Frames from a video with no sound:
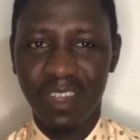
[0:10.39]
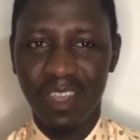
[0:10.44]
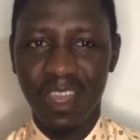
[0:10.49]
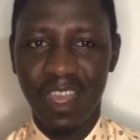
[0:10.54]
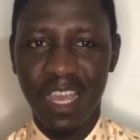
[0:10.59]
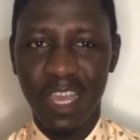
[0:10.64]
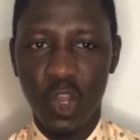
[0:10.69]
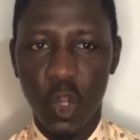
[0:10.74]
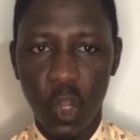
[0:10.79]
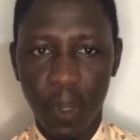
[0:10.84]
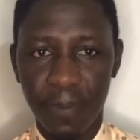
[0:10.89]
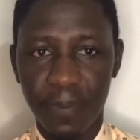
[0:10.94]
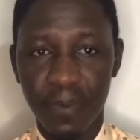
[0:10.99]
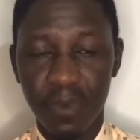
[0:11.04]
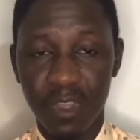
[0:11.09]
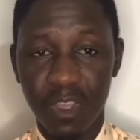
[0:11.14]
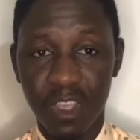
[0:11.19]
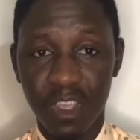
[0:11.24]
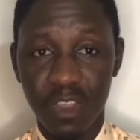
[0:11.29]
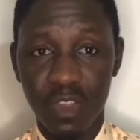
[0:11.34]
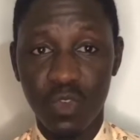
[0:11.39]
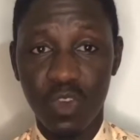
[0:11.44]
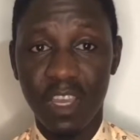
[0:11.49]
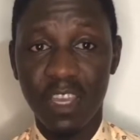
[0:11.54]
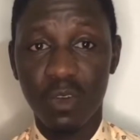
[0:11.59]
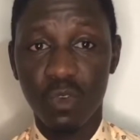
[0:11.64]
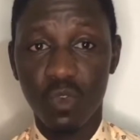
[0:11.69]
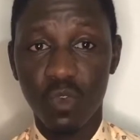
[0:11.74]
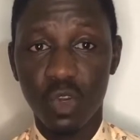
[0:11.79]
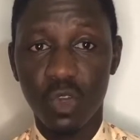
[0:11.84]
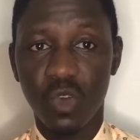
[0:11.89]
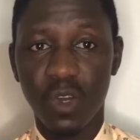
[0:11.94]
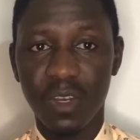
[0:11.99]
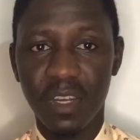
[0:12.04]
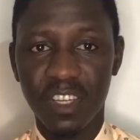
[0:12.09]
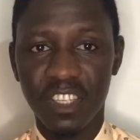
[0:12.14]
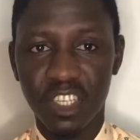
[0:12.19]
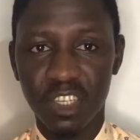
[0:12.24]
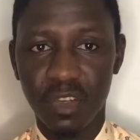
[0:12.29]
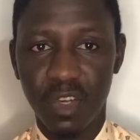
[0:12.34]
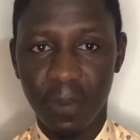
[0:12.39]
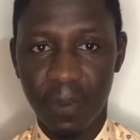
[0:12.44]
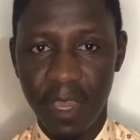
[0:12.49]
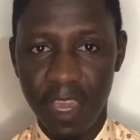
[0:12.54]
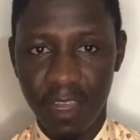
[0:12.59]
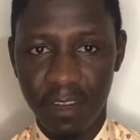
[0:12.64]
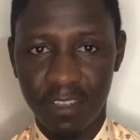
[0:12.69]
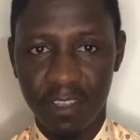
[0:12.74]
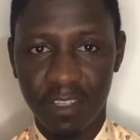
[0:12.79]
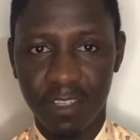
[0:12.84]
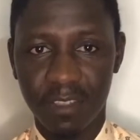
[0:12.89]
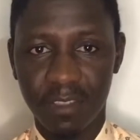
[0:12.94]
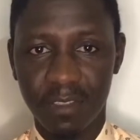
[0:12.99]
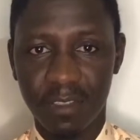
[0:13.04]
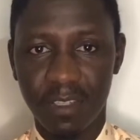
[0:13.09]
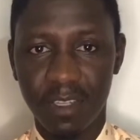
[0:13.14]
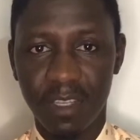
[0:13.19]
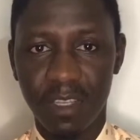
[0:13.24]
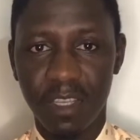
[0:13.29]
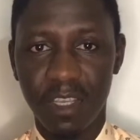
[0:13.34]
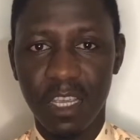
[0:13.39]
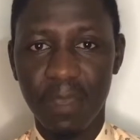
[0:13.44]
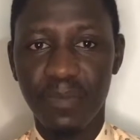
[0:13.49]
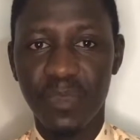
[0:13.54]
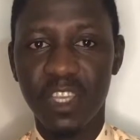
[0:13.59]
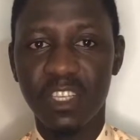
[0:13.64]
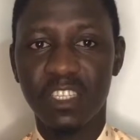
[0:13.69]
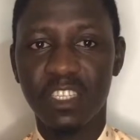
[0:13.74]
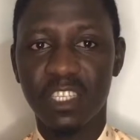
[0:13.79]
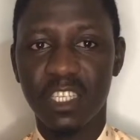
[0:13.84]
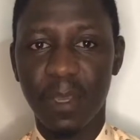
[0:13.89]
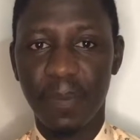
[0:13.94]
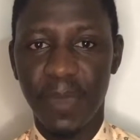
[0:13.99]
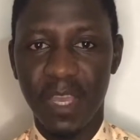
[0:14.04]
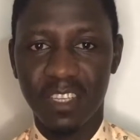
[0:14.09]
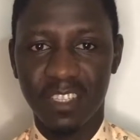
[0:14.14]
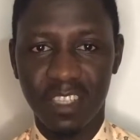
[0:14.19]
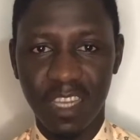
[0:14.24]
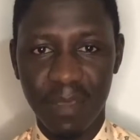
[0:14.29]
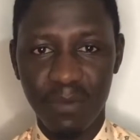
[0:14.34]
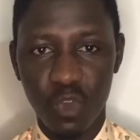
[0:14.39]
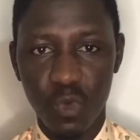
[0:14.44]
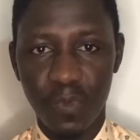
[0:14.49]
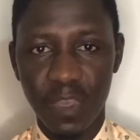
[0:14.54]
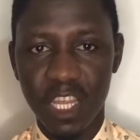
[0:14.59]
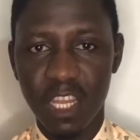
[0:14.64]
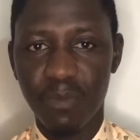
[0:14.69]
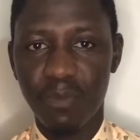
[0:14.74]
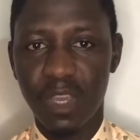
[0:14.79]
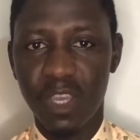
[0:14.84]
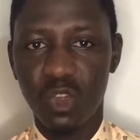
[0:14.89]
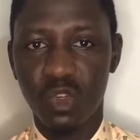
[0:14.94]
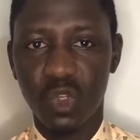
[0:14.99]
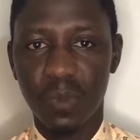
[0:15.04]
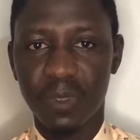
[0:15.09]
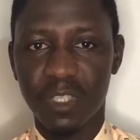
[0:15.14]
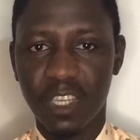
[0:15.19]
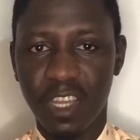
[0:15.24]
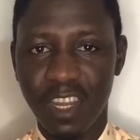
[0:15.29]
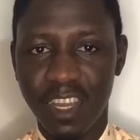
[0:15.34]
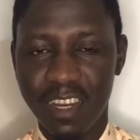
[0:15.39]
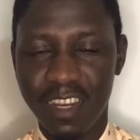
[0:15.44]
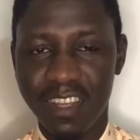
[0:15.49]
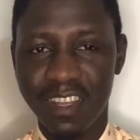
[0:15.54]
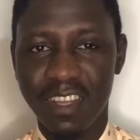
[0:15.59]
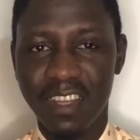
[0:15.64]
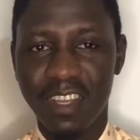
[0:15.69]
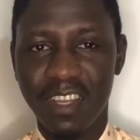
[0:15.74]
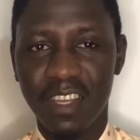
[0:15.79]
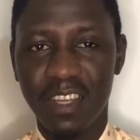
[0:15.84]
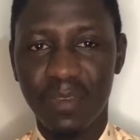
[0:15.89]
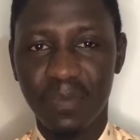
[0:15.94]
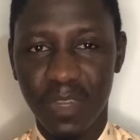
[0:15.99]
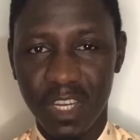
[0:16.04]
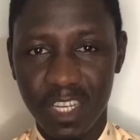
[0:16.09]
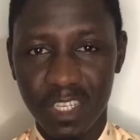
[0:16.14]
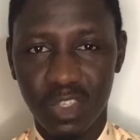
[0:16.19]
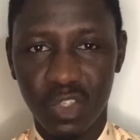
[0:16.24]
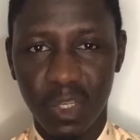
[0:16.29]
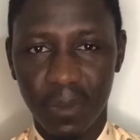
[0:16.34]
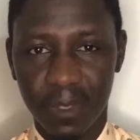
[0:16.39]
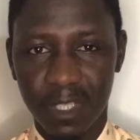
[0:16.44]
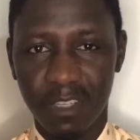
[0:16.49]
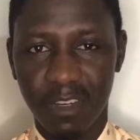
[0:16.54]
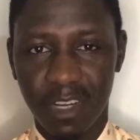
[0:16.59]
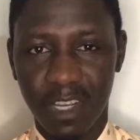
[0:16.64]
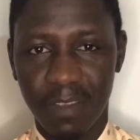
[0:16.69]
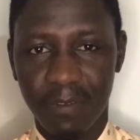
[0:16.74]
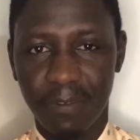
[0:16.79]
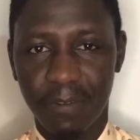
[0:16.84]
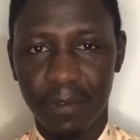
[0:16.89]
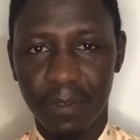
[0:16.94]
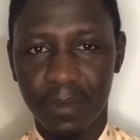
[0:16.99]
I hope you are in good condition of health. If this is the first time you visit my YouTube channel, please subscribe.